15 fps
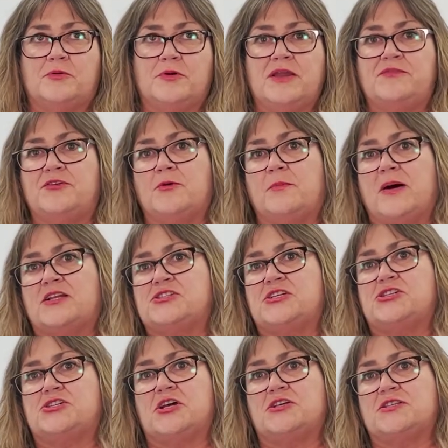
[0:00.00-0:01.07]
if your budget
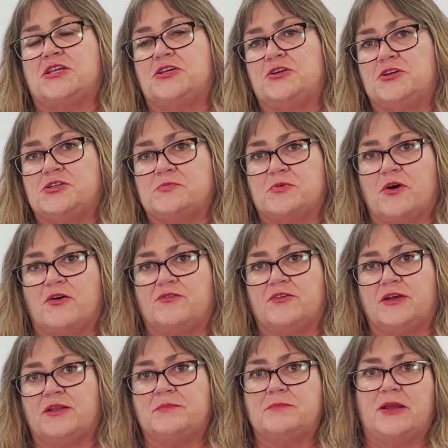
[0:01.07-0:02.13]
shows a huge
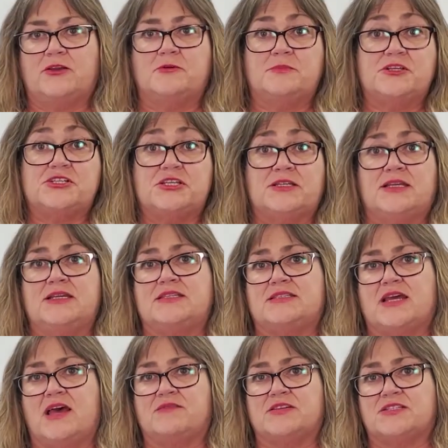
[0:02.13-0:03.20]
profit, but your mission is to
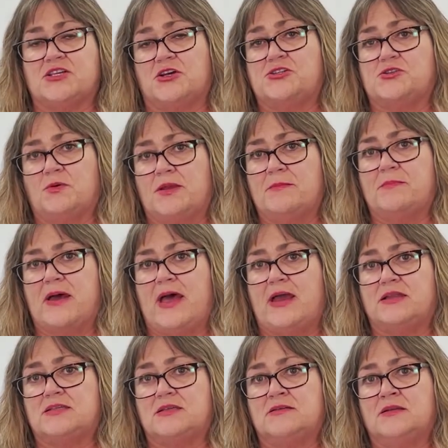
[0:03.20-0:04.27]
have a social
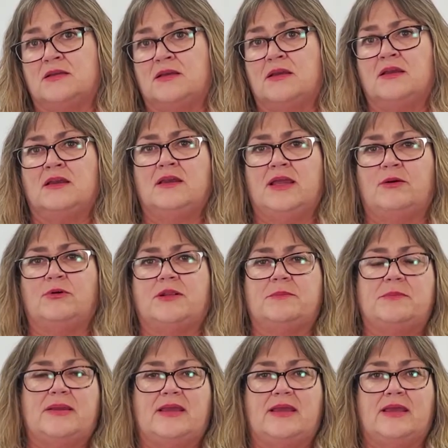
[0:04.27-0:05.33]
impact, it would
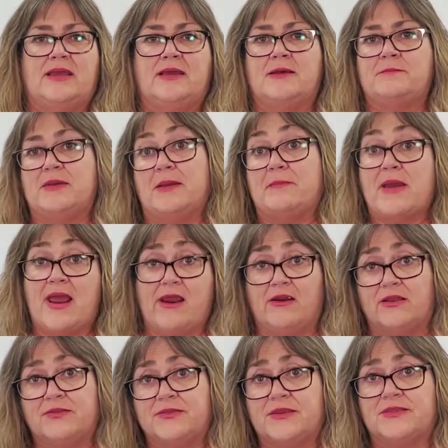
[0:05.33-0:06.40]
be
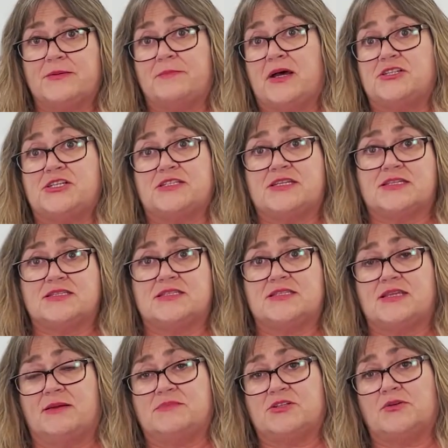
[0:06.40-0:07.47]
apparent that the budget doesn't
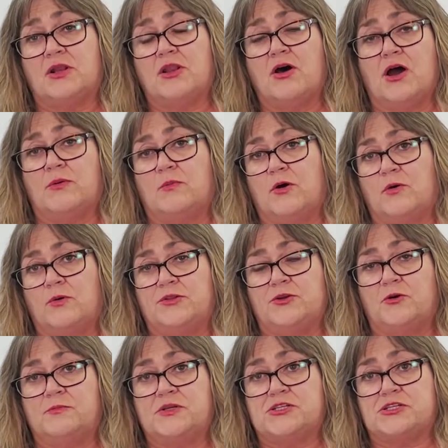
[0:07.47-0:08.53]
seem to align well with your
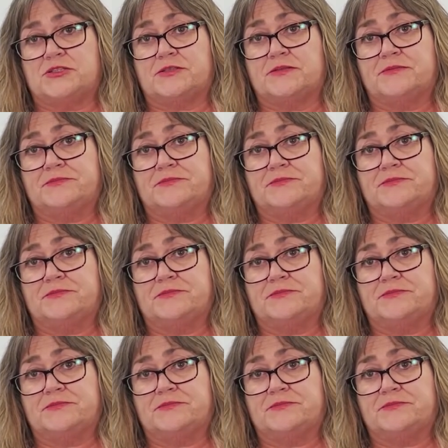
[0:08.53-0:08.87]
mission.